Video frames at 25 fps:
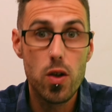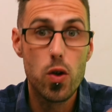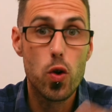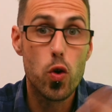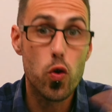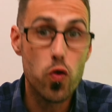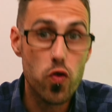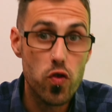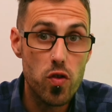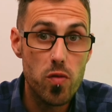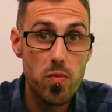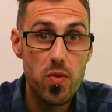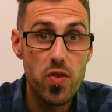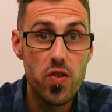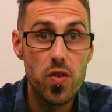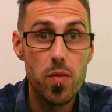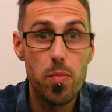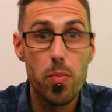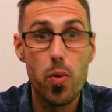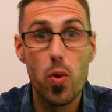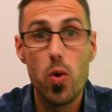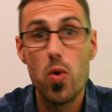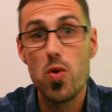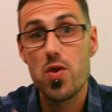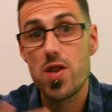customer
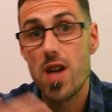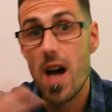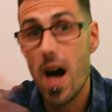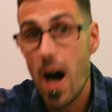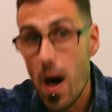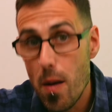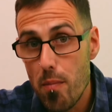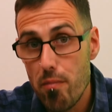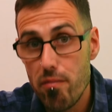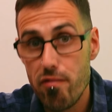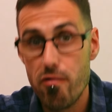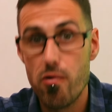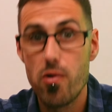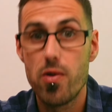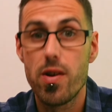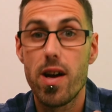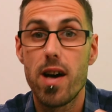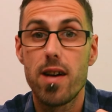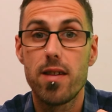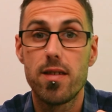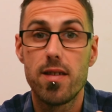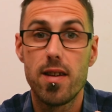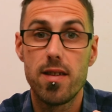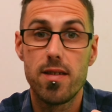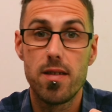support, and broad
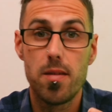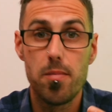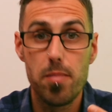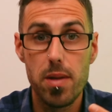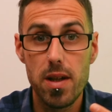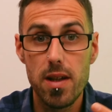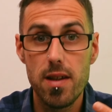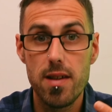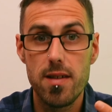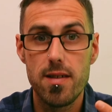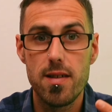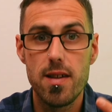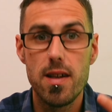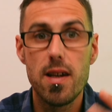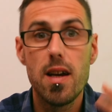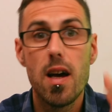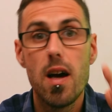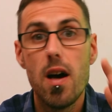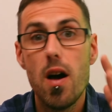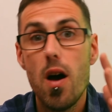accessibility,